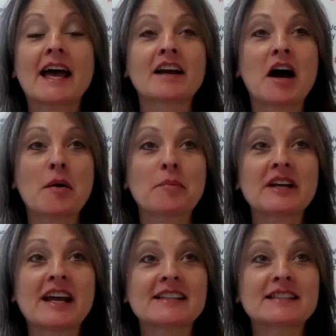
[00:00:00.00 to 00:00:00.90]
and
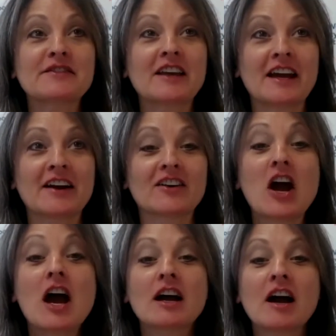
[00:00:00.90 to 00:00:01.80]
Comprehensive Care,
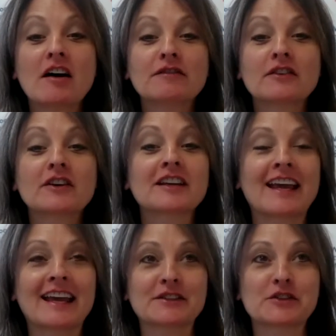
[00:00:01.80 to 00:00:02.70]
Comfort
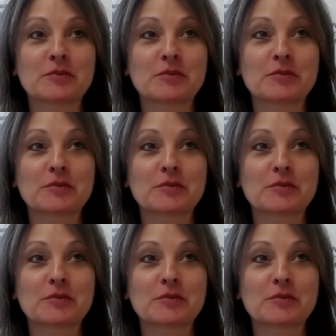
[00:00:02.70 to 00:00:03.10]
Cancer